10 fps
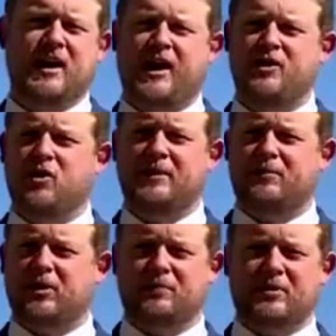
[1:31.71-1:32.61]
I know
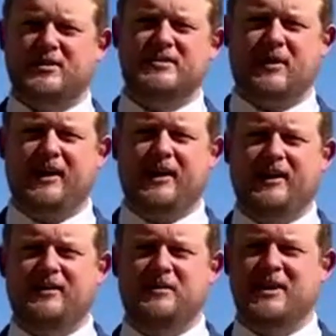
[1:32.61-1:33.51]
people are
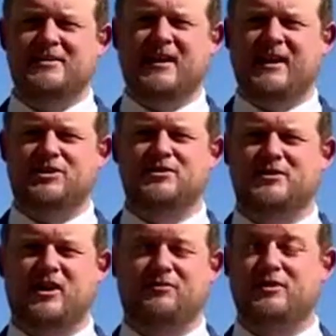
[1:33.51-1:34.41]
participating in the Messy
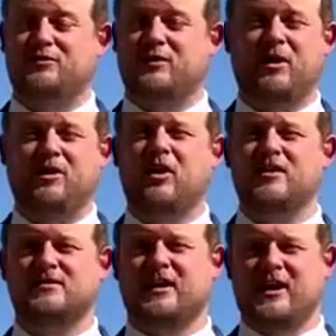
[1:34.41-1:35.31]
Connections Conference from
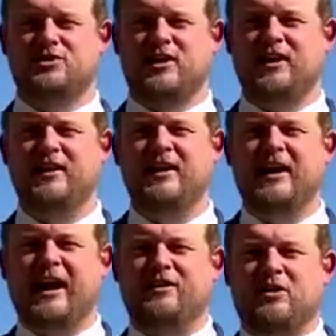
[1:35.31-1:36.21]
across the country,
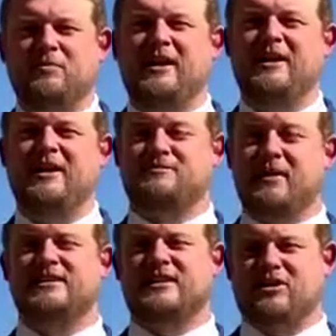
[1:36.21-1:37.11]
and there are many,
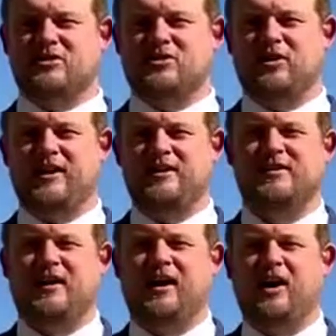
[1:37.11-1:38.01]
many
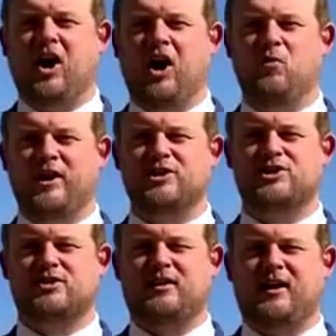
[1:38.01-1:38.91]
territories uh, on
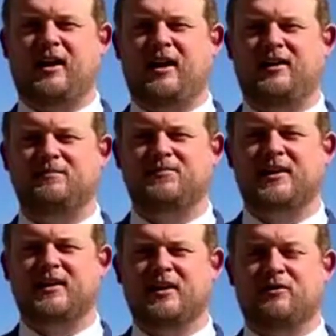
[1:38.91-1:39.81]
which, uh,
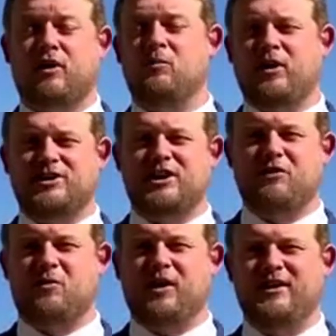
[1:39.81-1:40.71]
from which
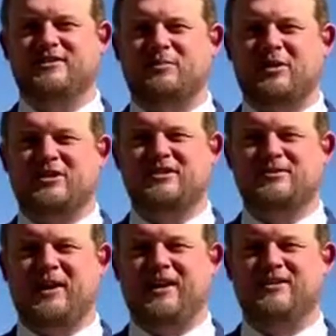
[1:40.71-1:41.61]
everyone is
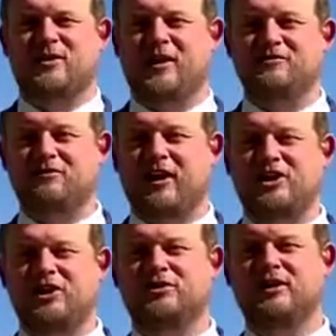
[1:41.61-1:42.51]
participating. So I'd
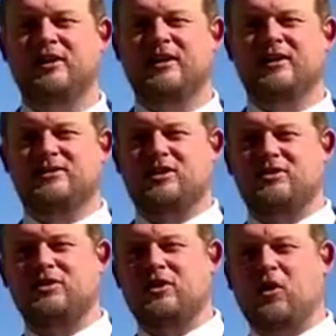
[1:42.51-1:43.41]
invite you
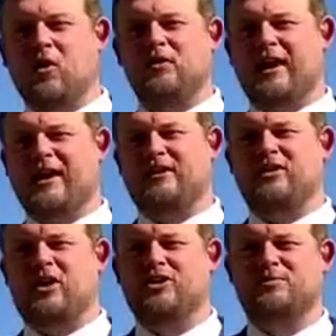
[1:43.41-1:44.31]
to do your own land
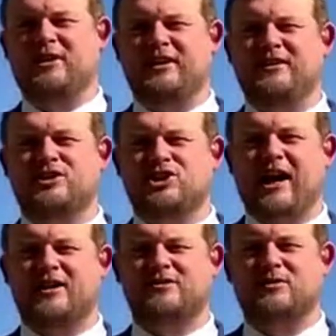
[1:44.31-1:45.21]
acknowledgement in the
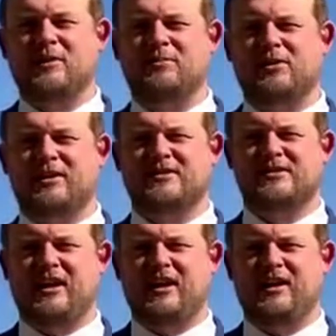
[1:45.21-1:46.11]
chat so people can
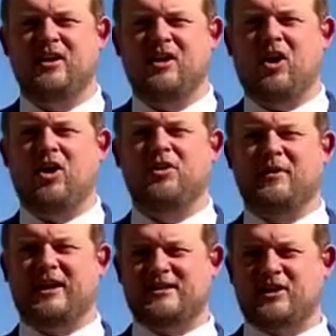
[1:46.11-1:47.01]
see all
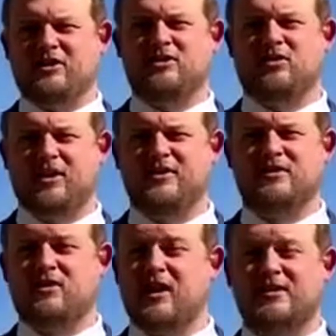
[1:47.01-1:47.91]
the many
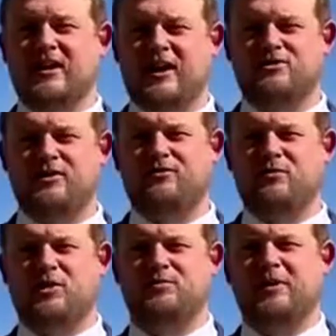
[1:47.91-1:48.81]
territories across the country
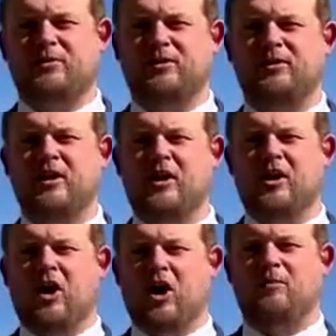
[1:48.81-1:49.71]
from which people
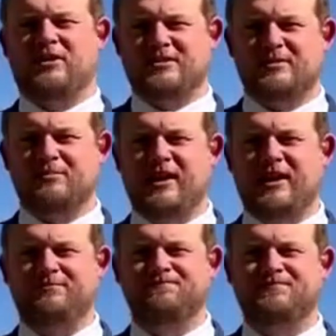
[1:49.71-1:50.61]
are
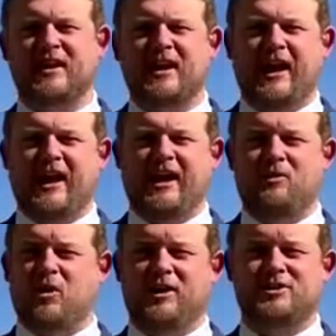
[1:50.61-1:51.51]
participating.
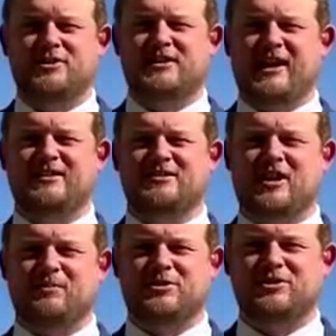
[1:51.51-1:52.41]
And I want to just take
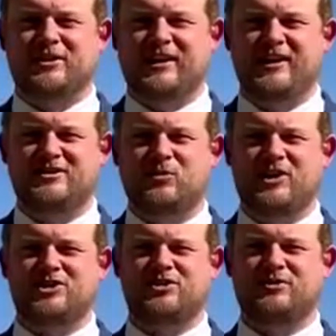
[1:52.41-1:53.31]
this opportunity to
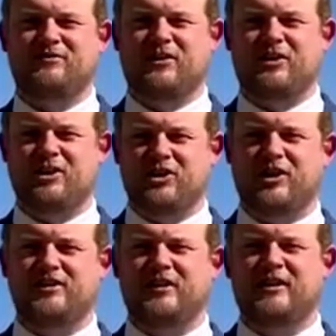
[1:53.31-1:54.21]
wish you a very
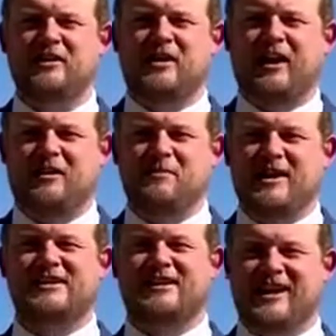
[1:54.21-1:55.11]
good uh,
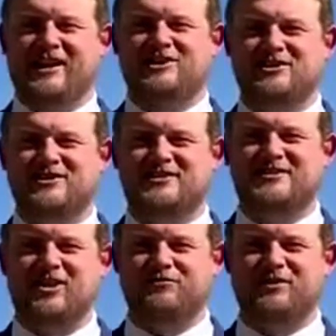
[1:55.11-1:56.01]
Messy
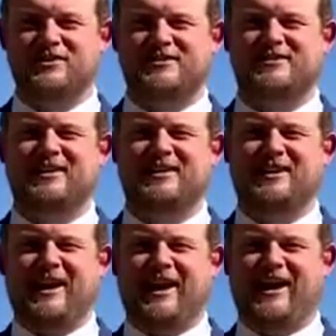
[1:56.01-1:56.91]
Connections conference
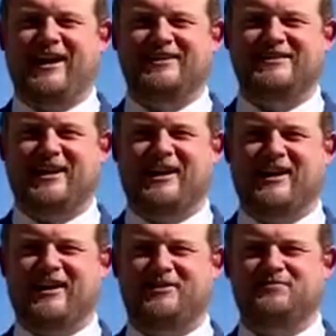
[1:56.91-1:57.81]
and,
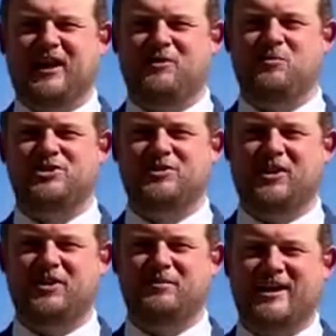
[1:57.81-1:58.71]
uh, and wish you all the